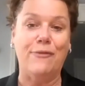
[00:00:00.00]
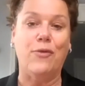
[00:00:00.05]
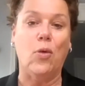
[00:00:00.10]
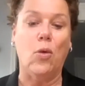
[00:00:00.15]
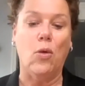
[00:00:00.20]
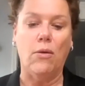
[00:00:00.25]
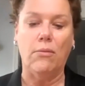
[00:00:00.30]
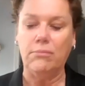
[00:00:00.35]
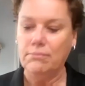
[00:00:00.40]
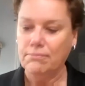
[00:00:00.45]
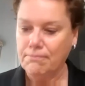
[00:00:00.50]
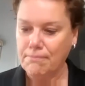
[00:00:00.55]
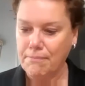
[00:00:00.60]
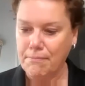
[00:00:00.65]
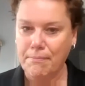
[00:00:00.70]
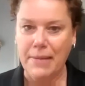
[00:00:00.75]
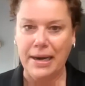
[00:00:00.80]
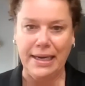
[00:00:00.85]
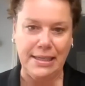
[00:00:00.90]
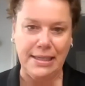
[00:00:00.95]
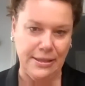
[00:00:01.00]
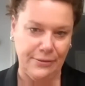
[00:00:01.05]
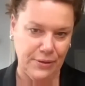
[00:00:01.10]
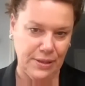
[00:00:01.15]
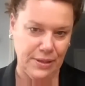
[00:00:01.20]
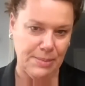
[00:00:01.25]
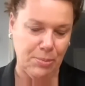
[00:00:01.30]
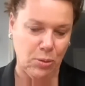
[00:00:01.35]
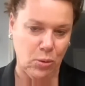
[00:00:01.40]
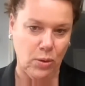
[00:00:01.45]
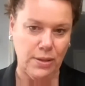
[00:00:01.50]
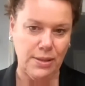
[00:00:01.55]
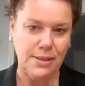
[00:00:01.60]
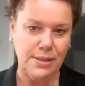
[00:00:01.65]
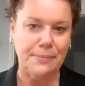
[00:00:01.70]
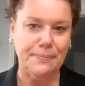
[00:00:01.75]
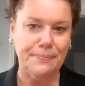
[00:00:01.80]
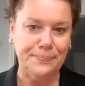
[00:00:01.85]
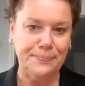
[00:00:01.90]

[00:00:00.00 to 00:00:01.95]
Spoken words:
for many different sports.